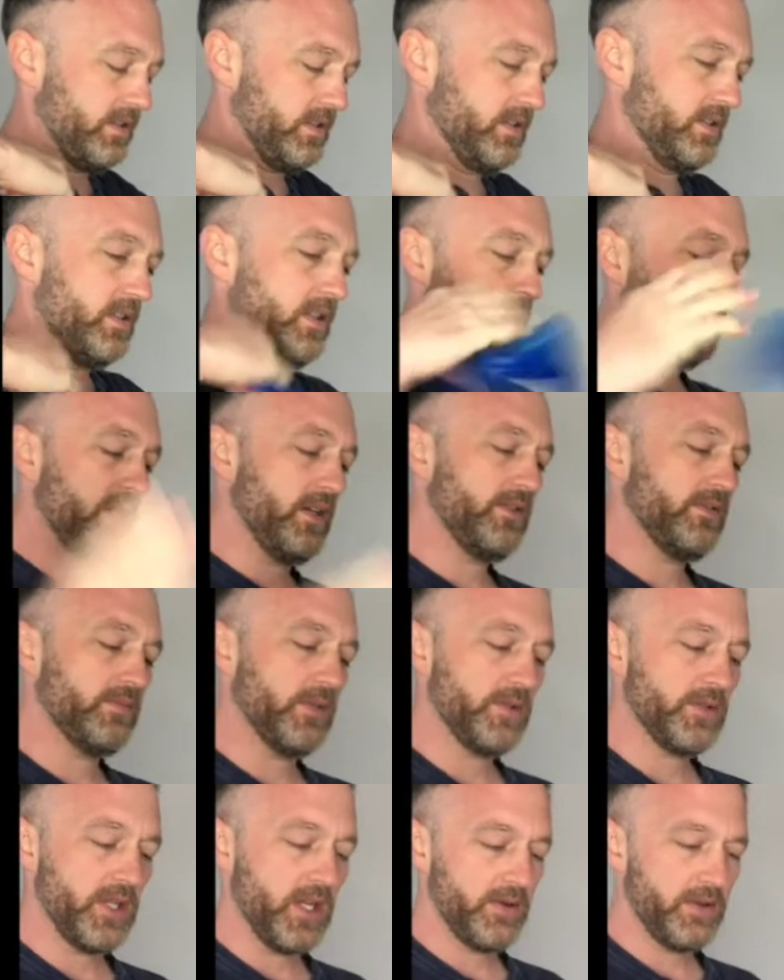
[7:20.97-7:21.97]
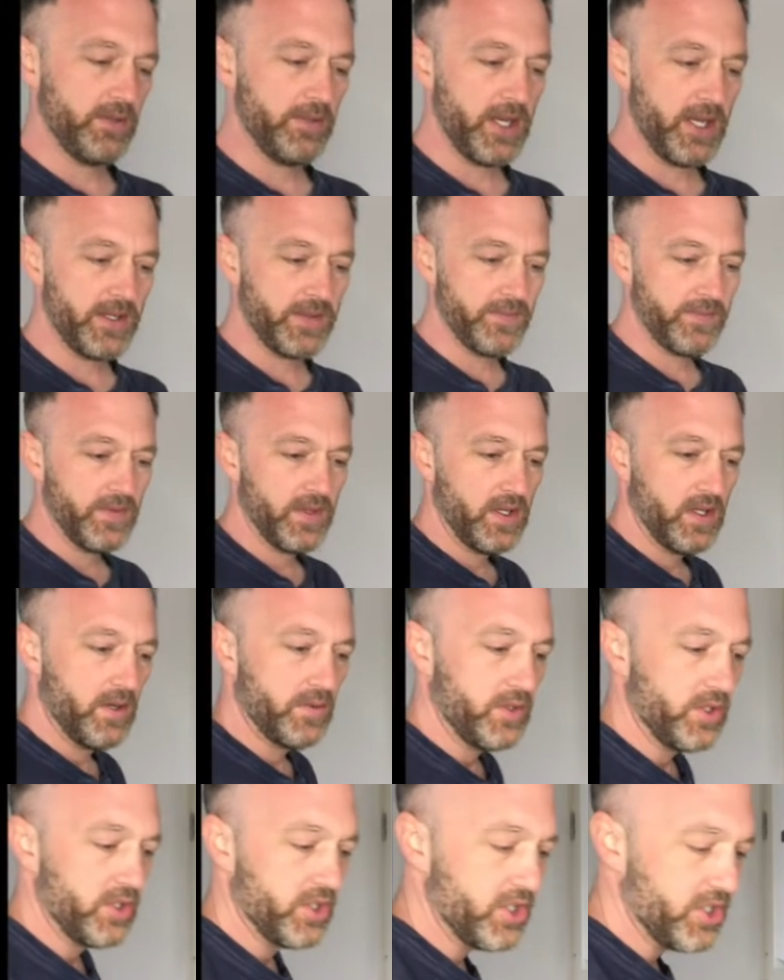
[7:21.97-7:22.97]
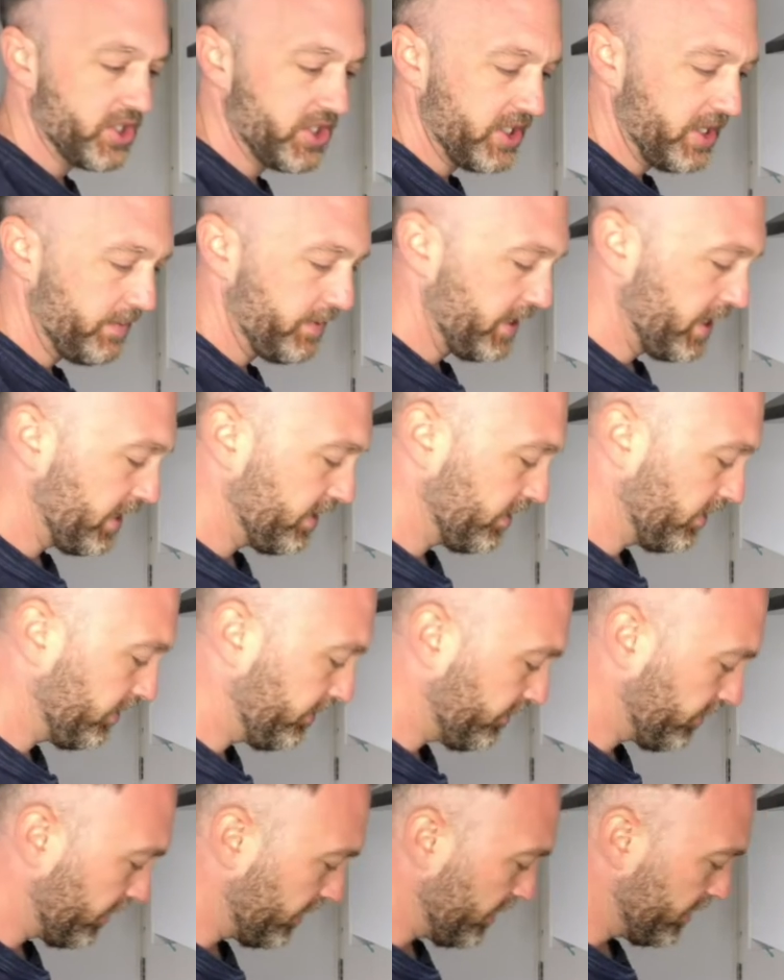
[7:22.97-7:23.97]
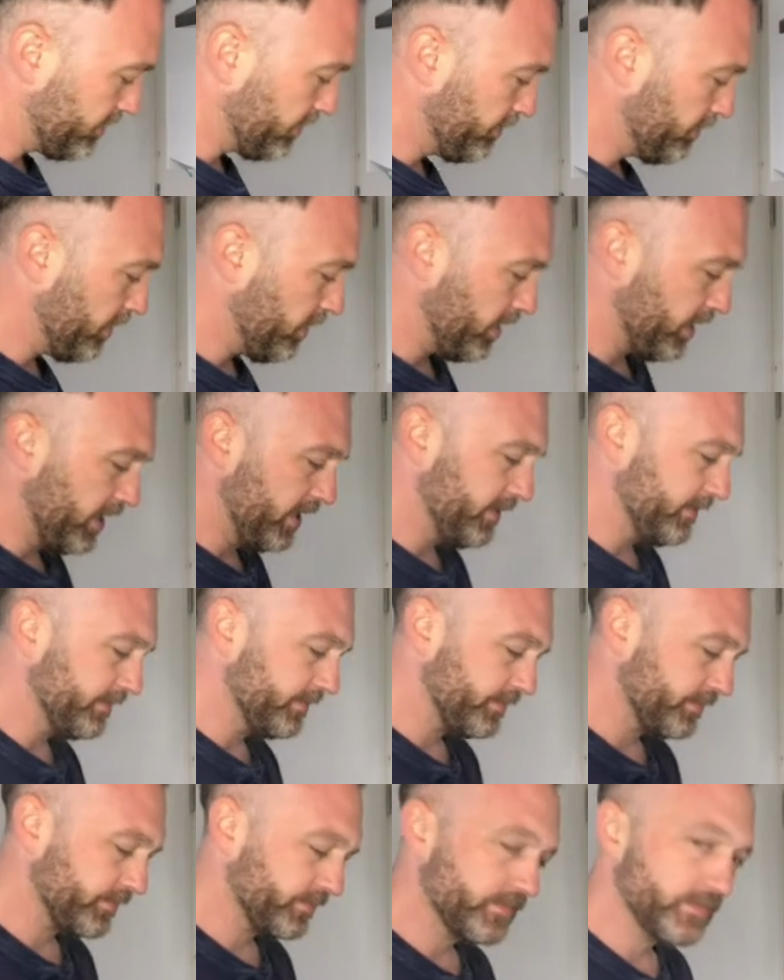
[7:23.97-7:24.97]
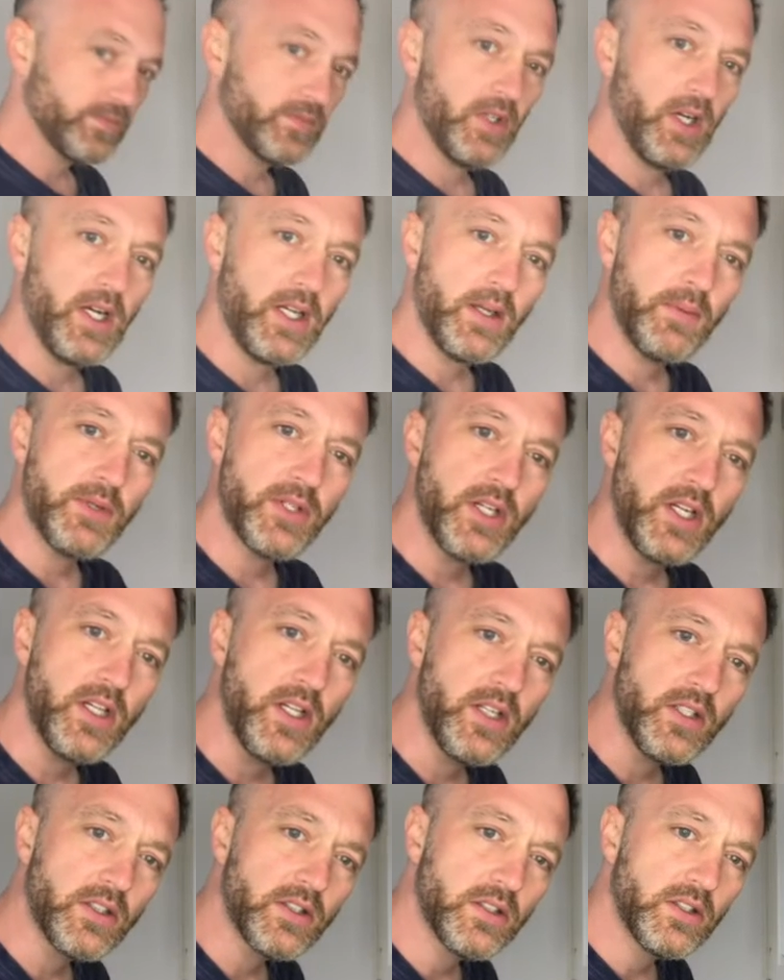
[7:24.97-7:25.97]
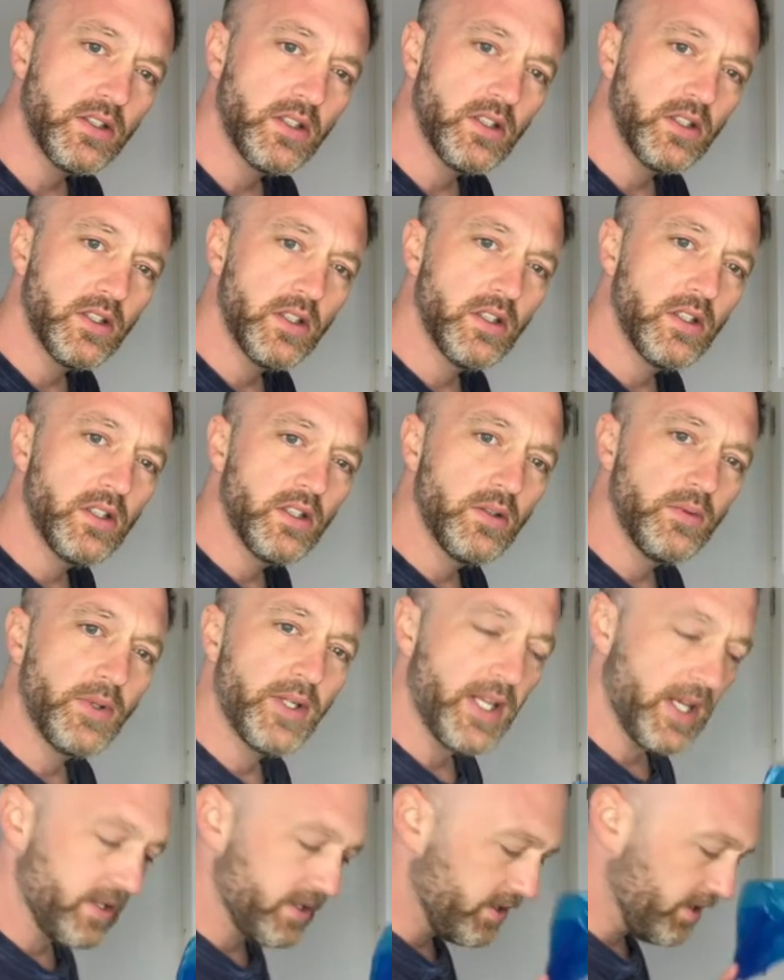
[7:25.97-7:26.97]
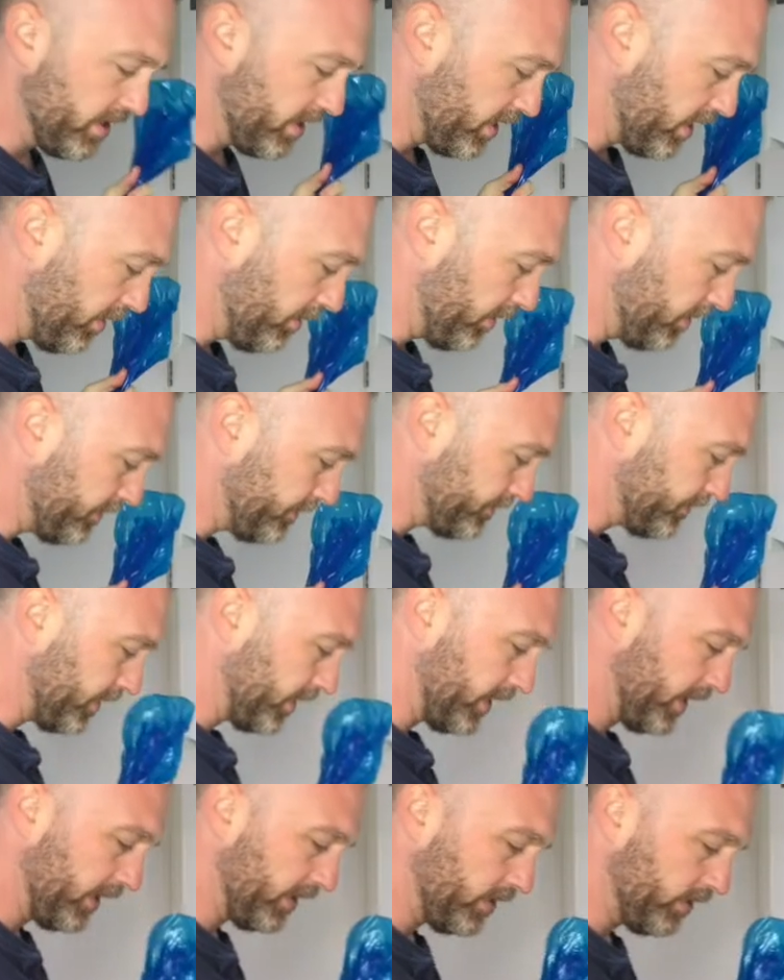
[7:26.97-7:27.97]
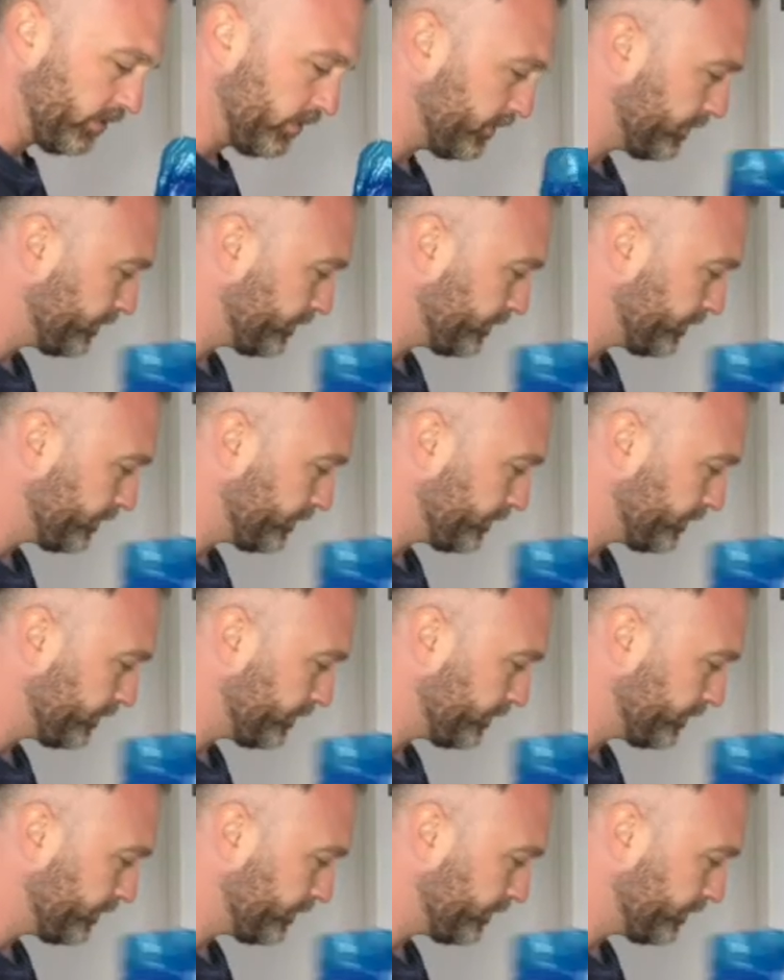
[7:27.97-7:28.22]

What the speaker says: And there we have mashed potato in the bag. Just snip the end off, right, right, can we see this? We can see it, can't we? Okay, cool.